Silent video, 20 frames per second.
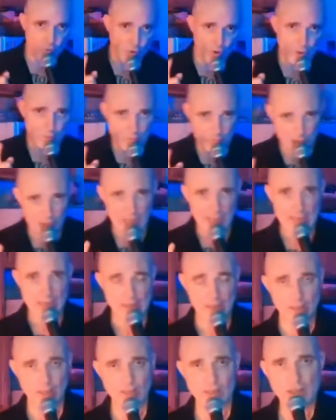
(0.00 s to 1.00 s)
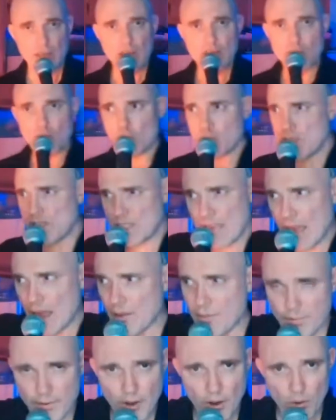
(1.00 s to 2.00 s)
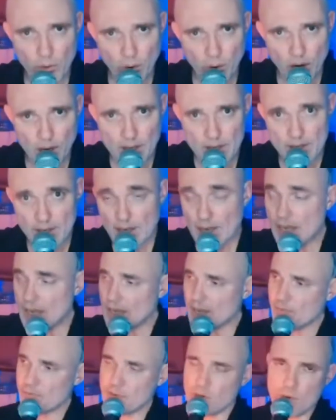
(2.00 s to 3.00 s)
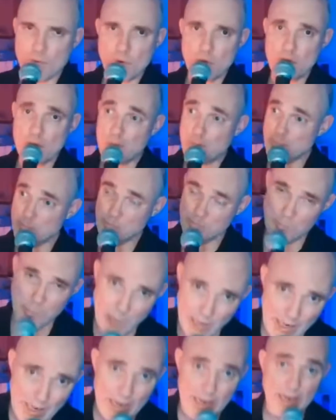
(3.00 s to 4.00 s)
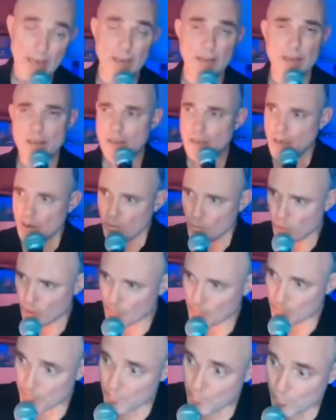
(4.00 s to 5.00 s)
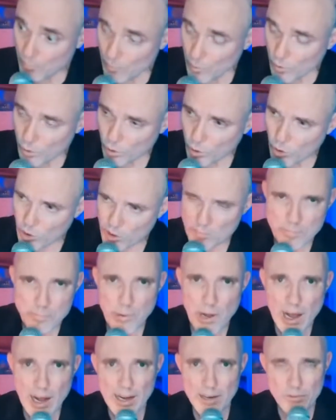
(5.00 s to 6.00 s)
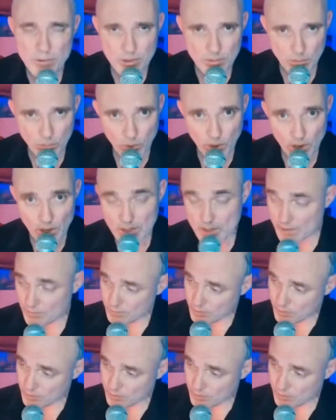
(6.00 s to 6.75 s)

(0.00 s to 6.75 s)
to be where Sappho was, if you want to be where Lord Byron was, if you